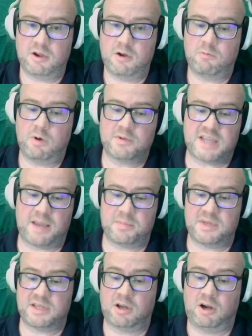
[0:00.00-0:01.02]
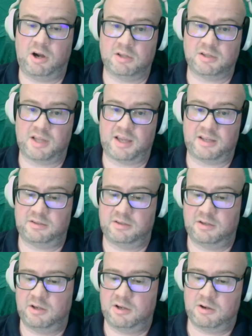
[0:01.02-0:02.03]
what was happening online
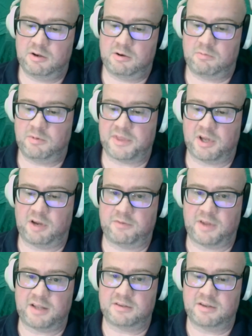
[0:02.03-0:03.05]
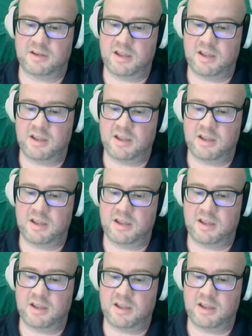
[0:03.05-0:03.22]
with the offline.